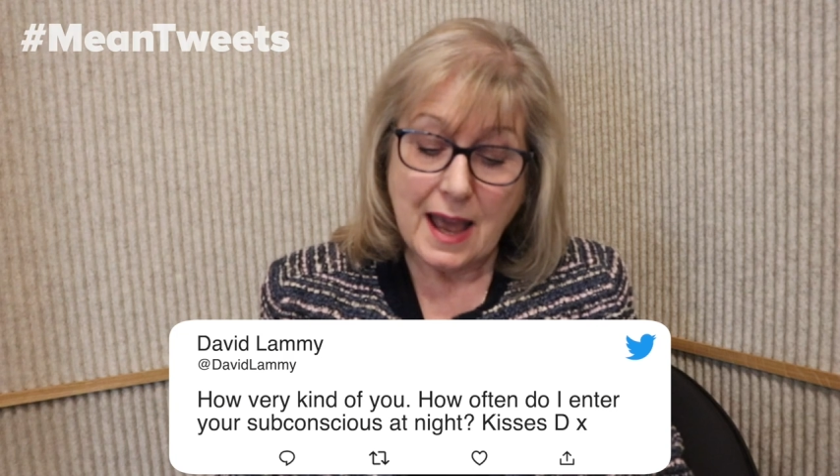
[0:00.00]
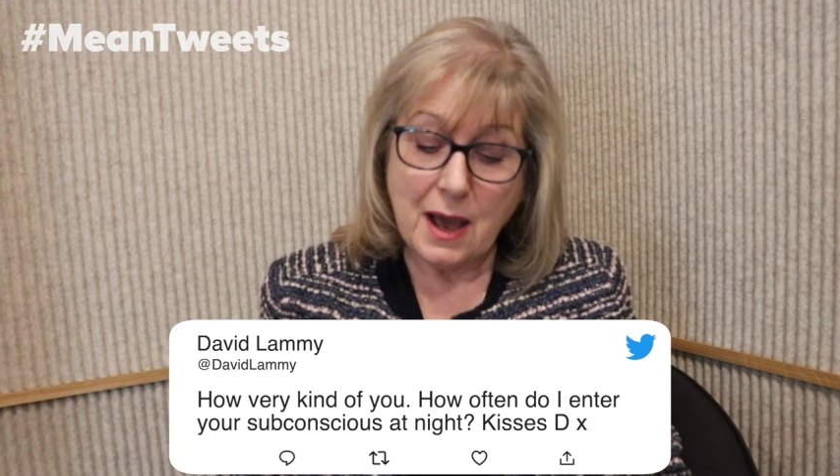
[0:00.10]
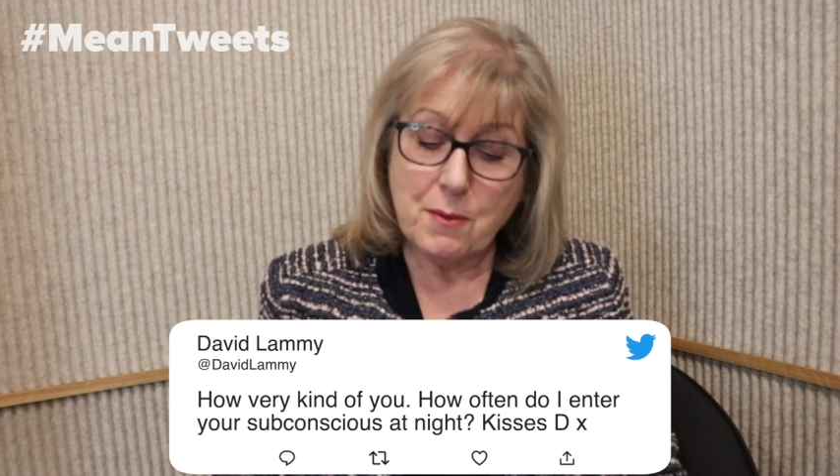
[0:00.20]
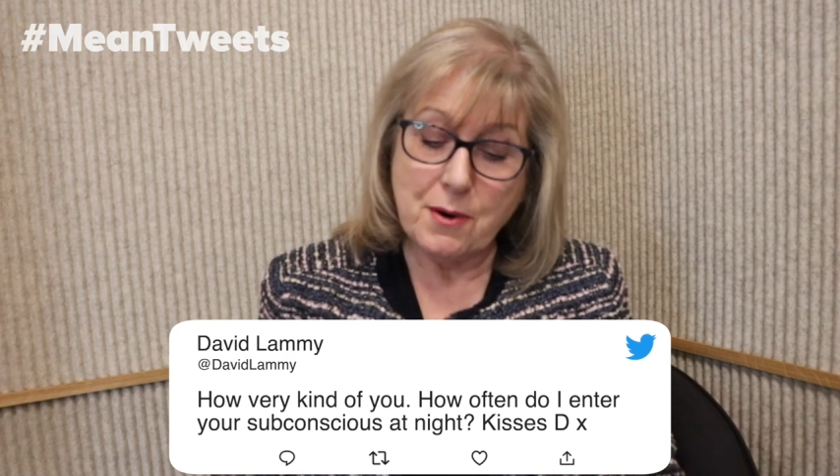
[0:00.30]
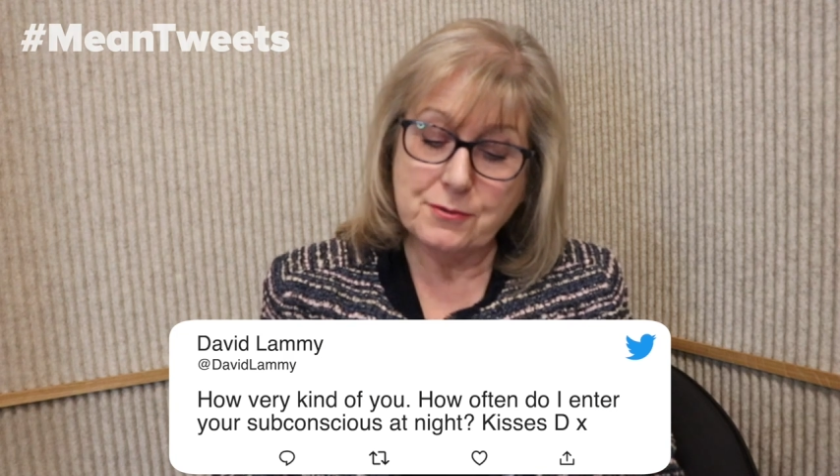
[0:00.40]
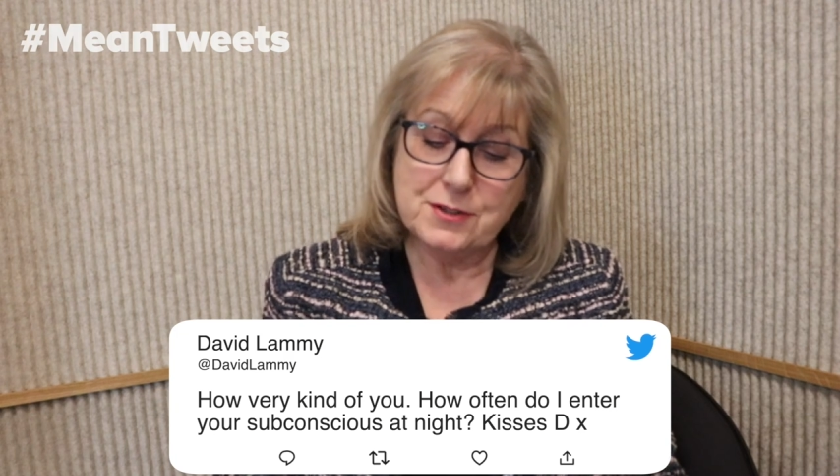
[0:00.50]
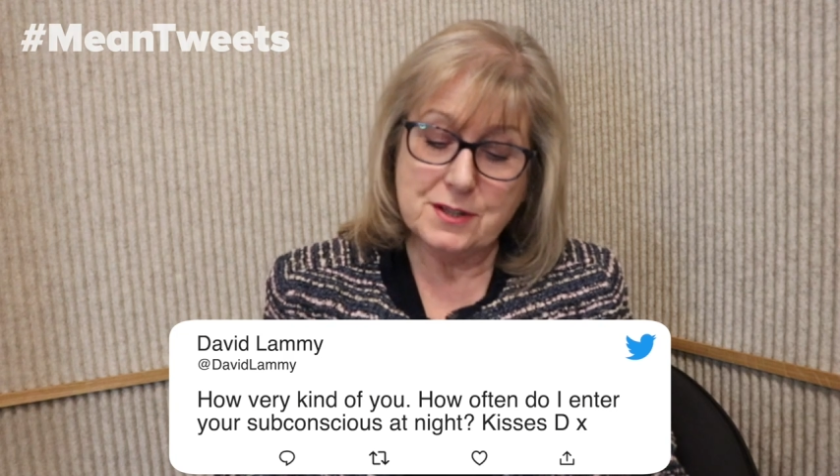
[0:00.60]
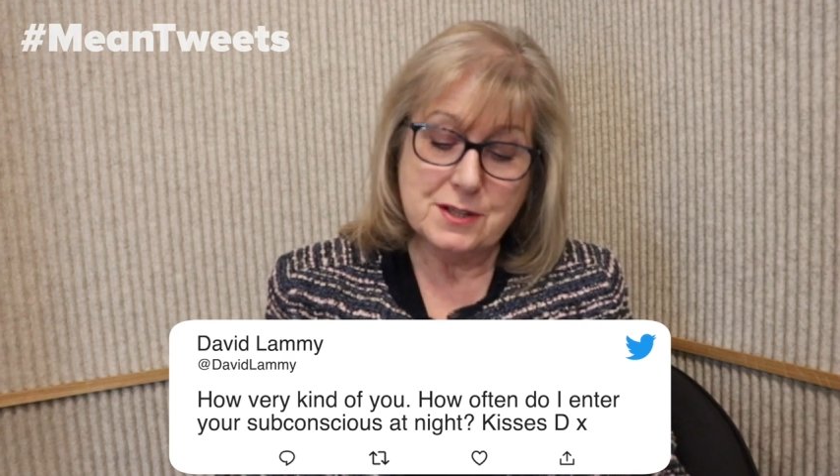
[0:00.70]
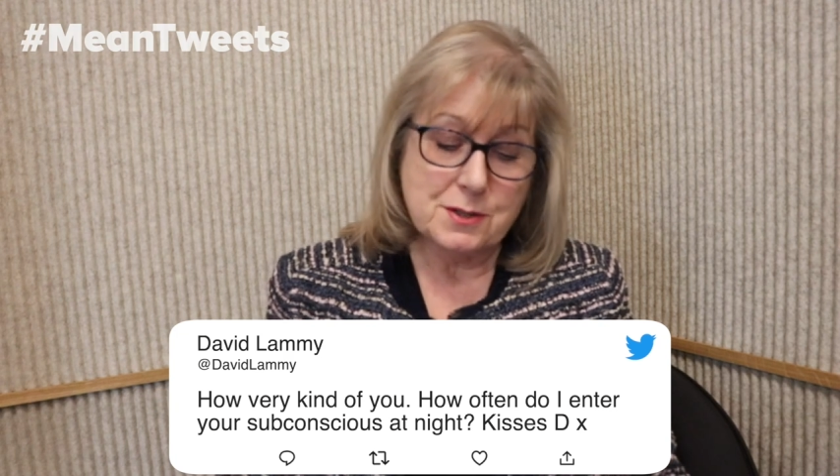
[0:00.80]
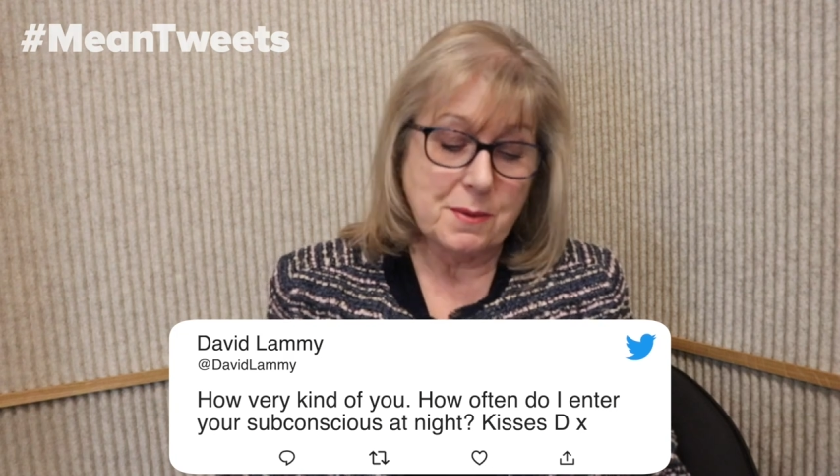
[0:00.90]
How
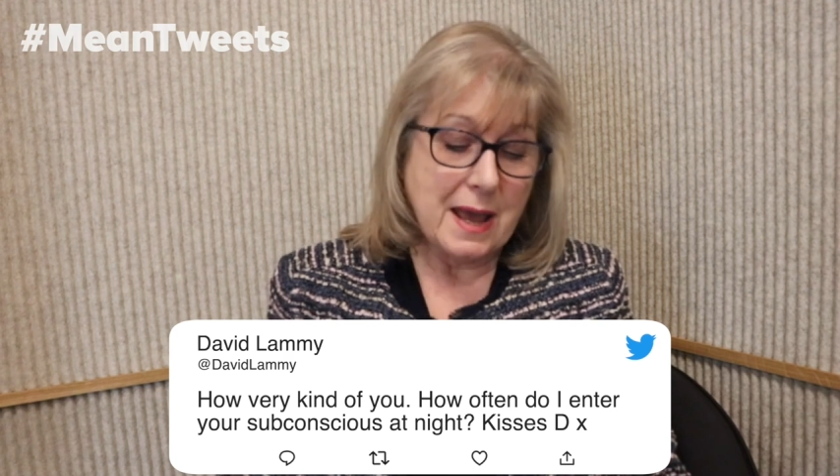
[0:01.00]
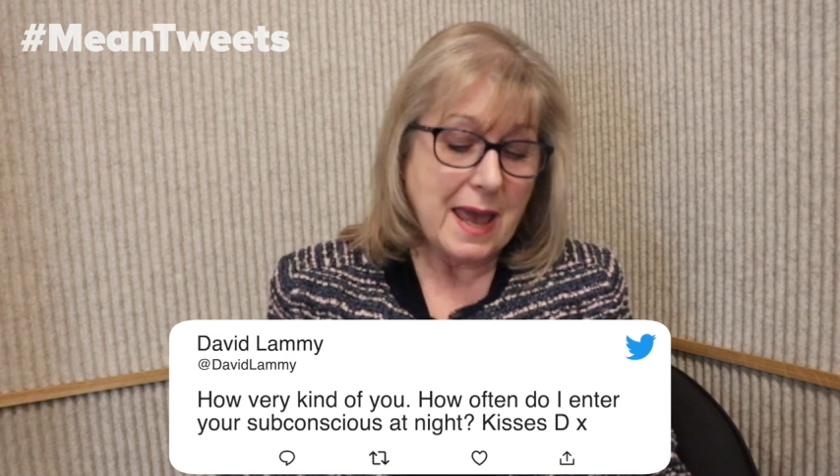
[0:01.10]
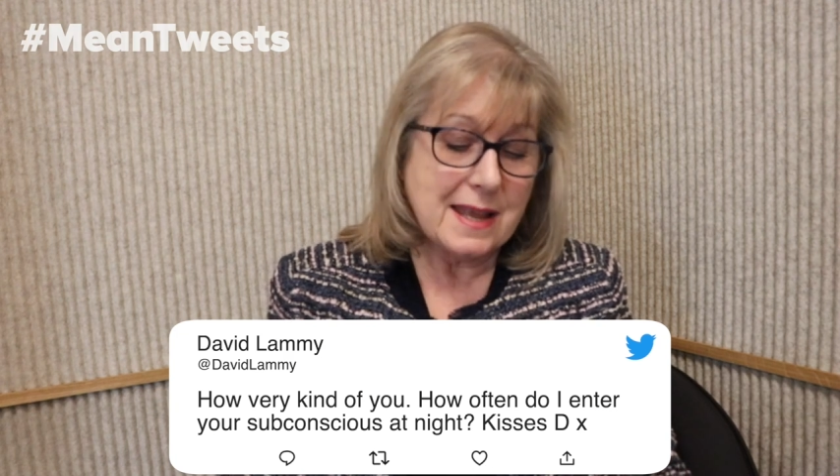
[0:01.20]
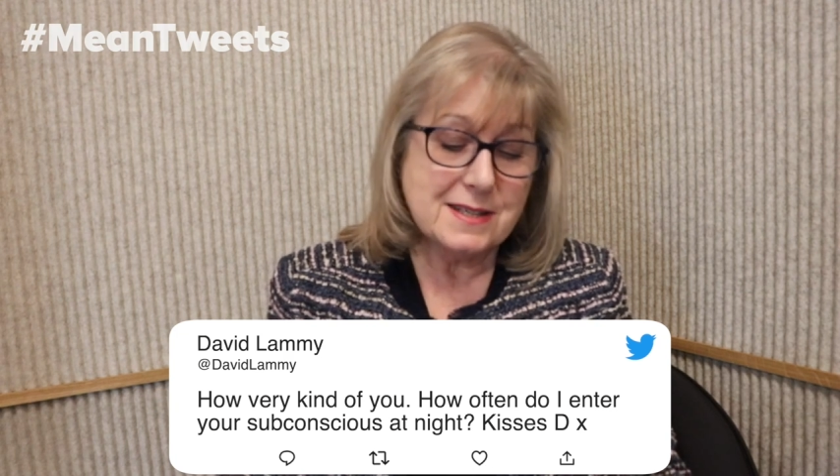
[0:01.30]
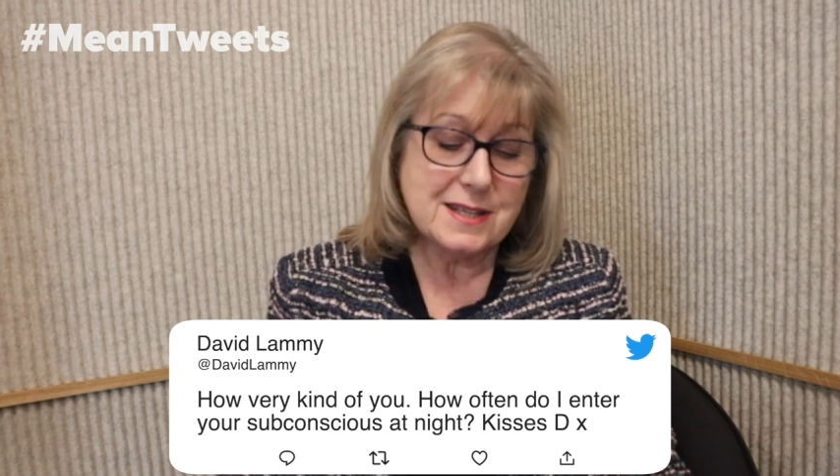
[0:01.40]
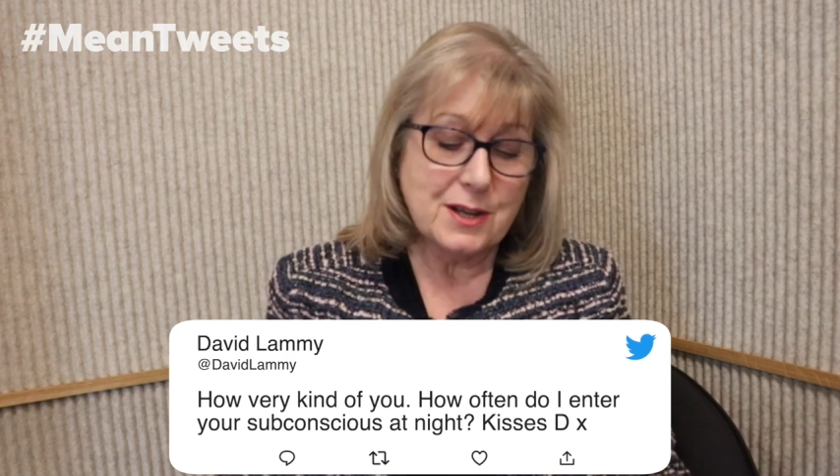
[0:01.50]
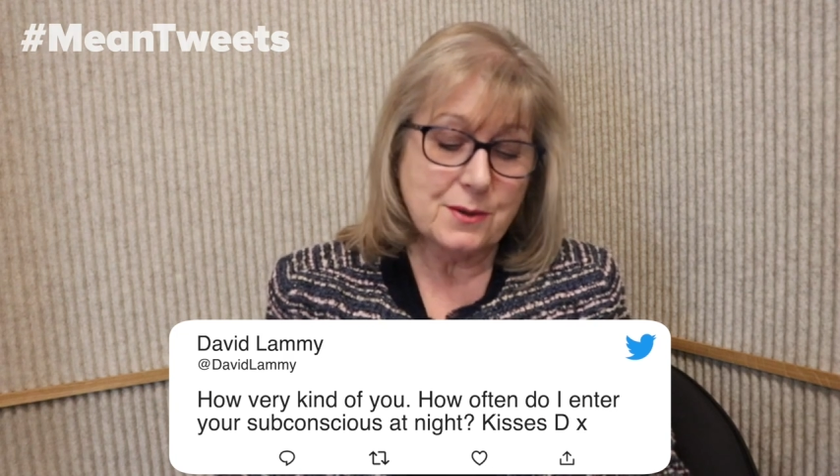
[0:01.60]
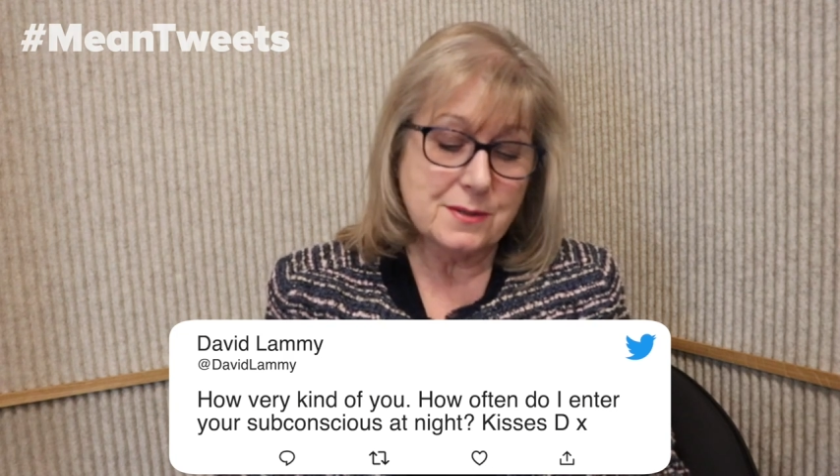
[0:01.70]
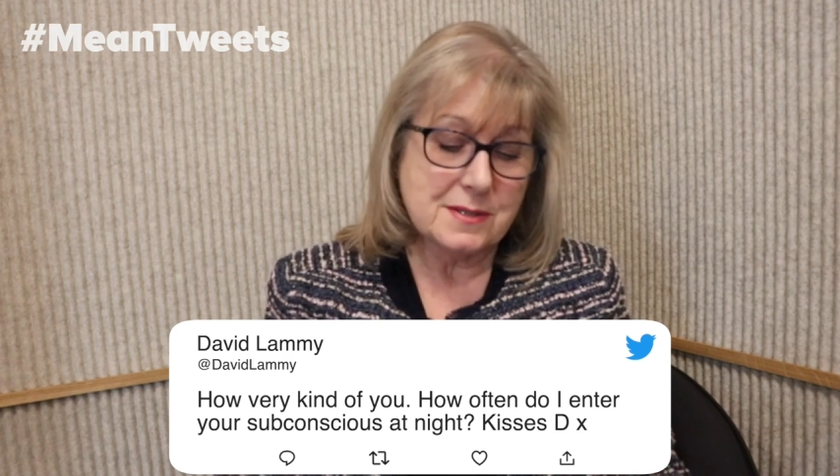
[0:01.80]
often do I enter your